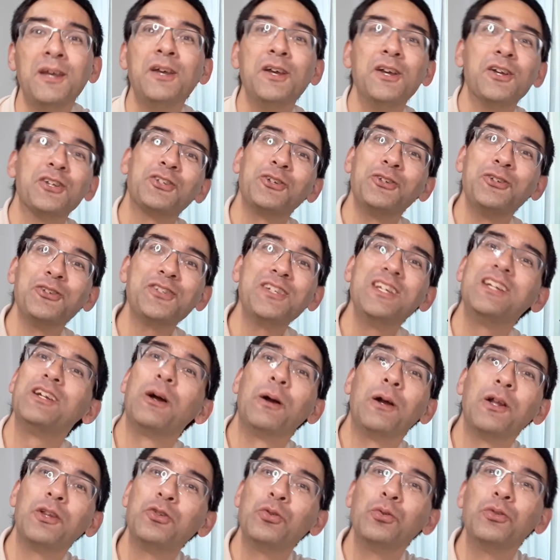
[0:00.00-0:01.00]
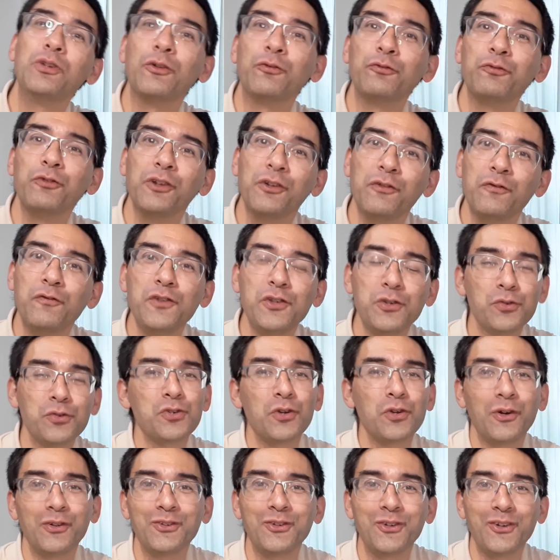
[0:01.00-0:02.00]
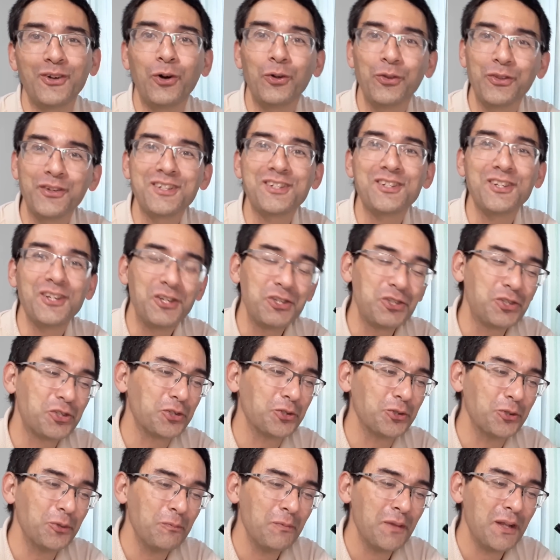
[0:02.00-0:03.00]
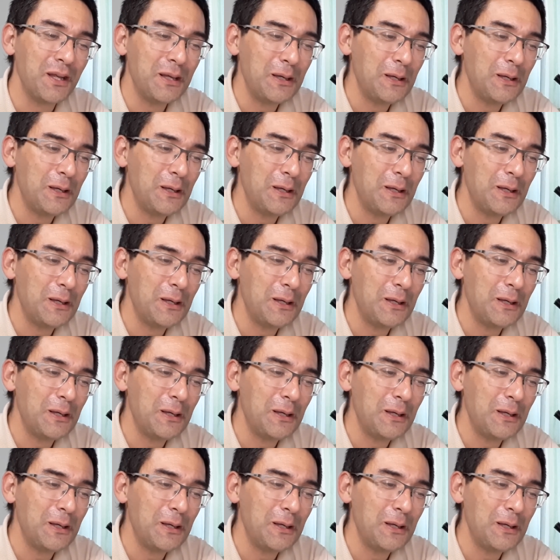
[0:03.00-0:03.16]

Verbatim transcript: So you see, there are two different views on on this issue.